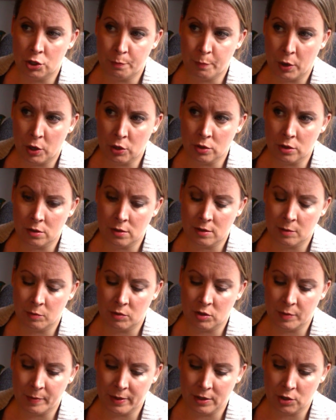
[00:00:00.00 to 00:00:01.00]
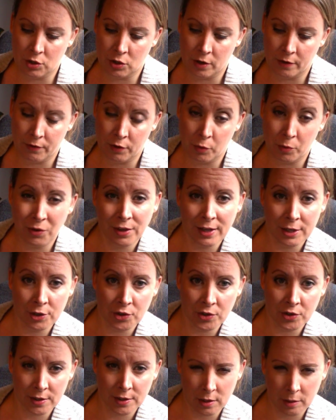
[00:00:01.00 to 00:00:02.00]
post on someone's picture if you're really
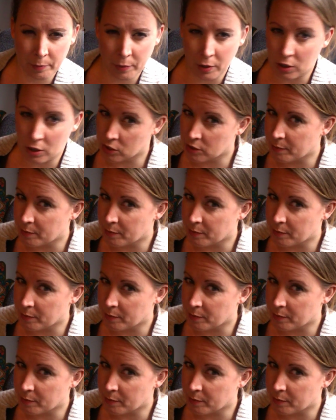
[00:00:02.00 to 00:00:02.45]
interested in the purse,